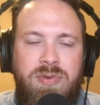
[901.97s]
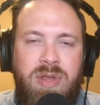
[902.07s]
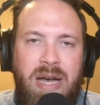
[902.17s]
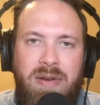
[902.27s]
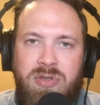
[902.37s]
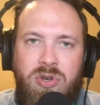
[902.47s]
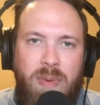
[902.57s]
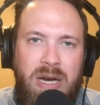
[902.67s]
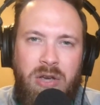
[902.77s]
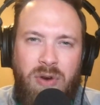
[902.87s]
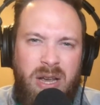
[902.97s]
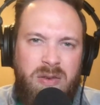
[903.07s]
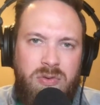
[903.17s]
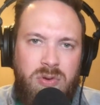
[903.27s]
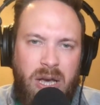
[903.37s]
without too many great,
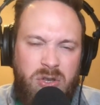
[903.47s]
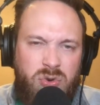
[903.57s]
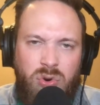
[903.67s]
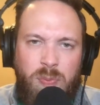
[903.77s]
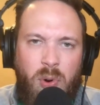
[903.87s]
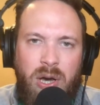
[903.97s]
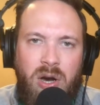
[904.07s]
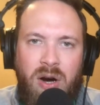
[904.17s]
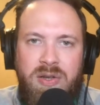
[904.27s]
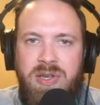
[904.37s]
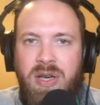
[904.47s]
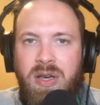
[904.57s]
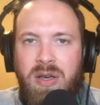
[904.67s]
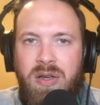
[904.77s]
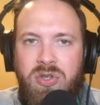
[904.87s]
like, true point guards,
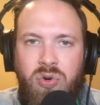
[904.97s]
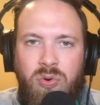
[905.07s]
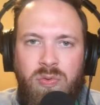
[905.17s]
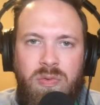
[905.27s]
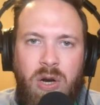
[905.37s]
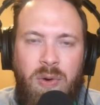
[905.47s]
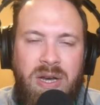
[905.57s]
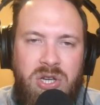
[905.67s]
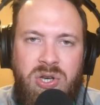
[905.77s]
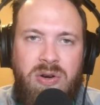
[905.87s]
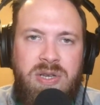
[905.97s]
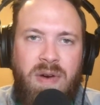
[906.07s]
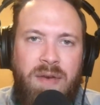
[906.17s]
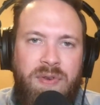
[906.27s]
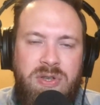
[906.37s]
true, you know, initiators of
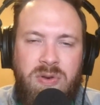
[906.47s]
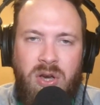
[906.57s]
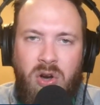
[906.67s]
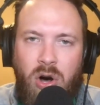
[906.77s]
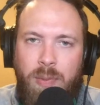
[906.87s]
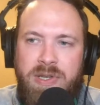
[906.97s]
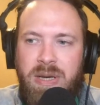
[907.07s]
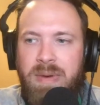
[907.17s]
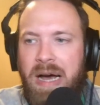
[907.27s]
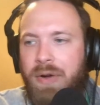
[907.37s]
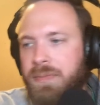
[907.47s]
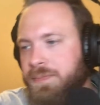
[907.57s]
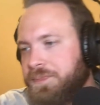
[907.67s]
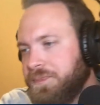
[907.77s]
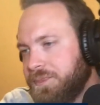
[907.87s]
offense who can calm a team down,
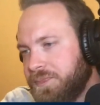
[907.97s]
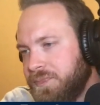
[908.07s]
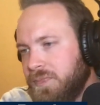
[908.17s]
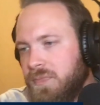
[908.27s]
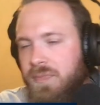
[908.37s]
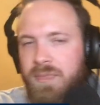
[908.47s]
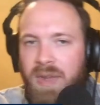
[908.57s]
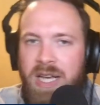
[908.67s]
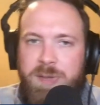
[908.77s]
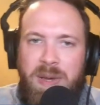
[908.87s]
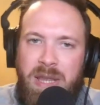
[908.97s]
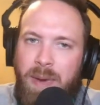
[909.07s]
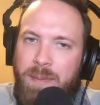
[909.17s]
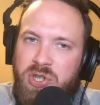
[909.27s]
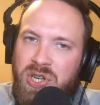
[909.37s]
speed them
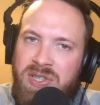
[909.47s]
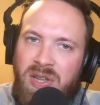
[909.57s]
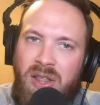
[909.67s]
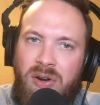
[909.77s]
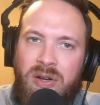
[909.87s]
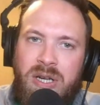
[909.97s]
up just a little.